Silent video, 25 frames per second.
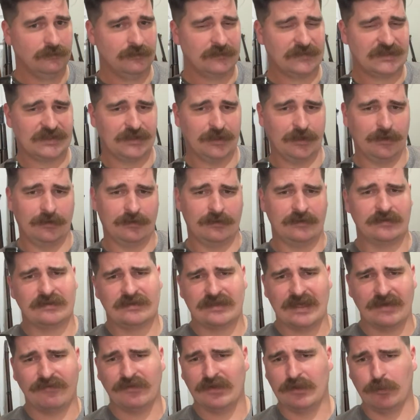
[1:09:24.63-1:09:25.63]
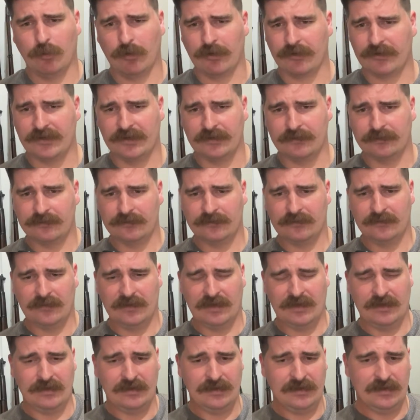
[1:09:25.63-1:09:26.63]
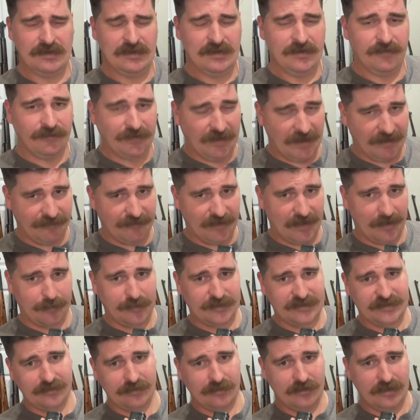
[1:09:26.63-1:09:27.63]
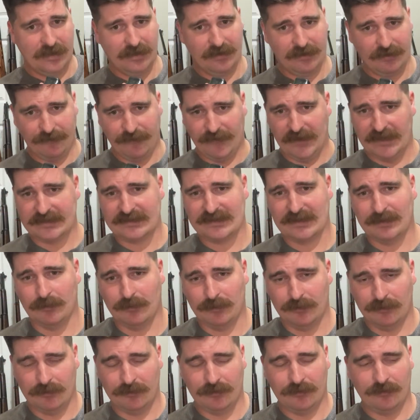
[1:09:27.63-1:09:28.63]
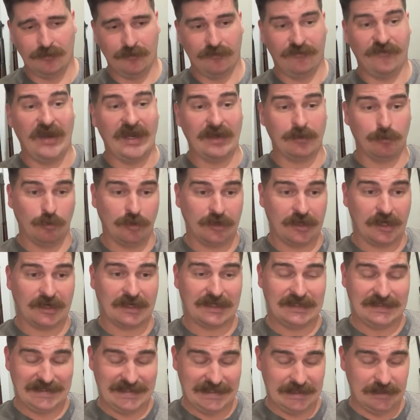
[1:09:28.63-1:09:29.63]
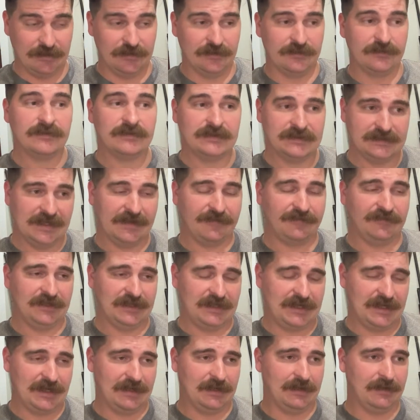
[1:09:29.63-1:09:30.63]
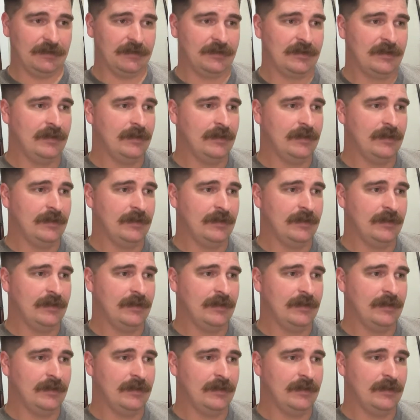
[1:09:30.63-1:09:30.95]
So definitely worth it. If you have the opportunity and you find one on a deal, definitely get it.